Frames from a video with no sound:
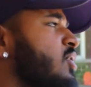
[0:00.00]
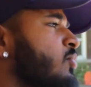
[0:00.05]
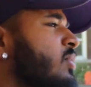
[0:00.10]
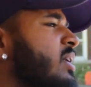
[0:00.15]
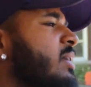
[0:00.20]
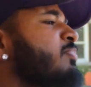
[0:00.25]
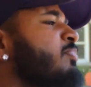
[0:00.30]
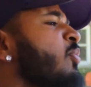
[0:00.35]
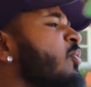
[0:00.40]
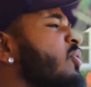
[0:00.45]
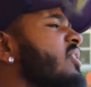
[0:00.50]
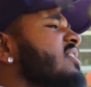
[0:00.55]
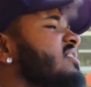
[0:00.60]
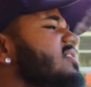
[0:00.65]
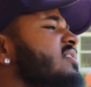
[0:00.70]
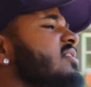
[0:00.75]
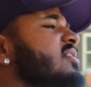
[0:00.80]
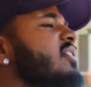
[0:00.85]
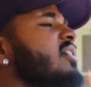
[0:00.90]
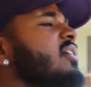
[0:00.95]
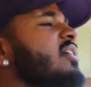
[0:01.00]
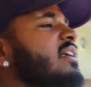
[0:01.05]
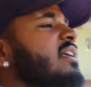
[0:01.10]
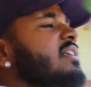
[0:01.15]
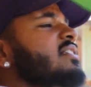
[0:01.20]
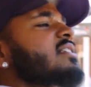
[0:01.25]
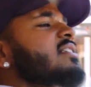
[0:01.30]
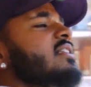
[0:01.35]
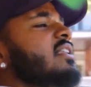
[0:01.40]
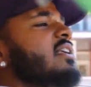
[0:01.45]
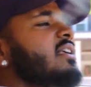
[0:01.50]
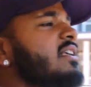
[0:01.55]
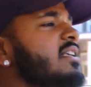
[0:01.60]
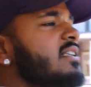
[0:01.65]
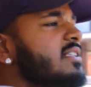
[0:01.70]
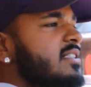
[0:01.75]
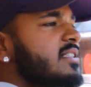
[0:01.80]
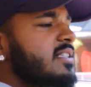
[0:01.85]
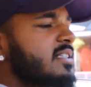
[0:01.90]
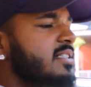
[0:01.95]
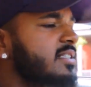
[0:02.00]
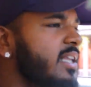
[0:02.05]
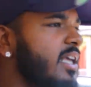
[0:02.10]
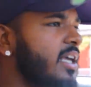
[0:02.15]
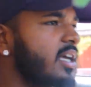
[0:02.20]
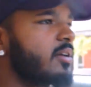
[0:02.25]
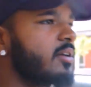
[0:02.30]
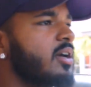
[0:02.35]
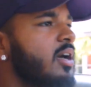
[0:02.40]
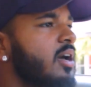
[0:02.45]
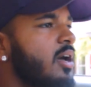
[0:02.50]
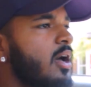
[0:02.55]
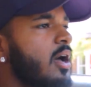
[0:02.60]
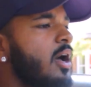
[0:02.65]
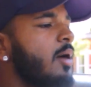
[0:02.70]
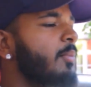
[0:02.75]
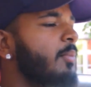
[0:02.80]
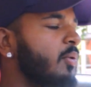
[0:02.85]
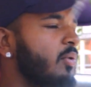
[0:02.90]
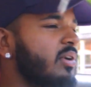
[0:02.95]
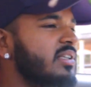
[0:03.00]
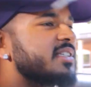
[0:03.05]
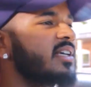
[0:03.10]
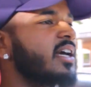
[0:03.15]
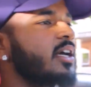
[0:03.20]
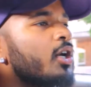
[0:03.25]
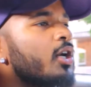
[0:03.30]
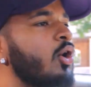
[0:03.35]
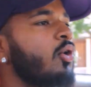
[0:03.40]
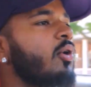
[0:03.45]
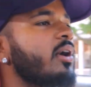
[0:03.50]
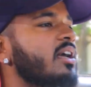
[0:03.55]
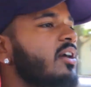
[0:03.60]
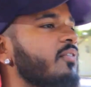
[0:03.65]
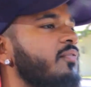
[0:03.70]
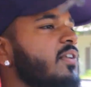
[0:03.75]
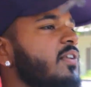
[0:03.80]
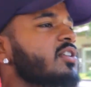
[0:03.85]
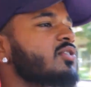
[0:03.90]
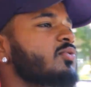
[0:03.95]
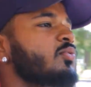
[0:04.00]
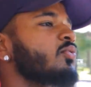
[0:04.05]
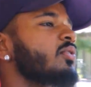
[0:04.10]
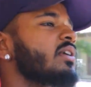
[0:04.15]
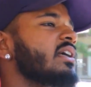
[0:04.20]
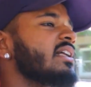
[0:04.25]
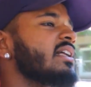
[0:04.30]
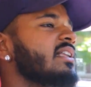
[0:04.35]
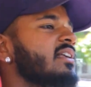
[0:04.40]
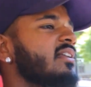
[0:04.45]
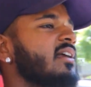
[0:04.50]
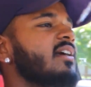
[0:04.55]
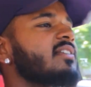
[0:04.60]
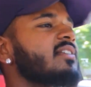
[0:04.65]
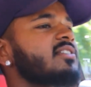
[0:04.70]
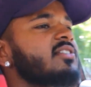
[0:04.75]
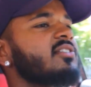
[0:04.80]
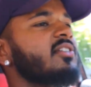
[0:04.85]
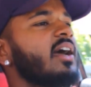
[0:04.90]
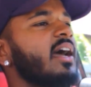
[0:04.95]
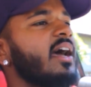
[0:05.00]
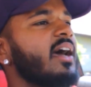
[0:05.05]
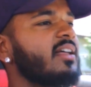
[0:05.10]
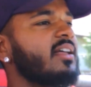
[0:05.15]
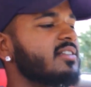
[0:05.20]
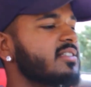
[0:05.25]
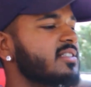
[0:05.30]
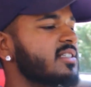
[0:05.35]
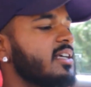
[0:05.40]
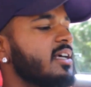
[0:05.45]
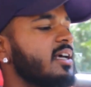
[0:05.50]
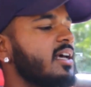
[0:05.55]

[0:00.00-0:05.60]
3-point turn isn't the easiest thing. But once you get going, it feels really nice in your hands.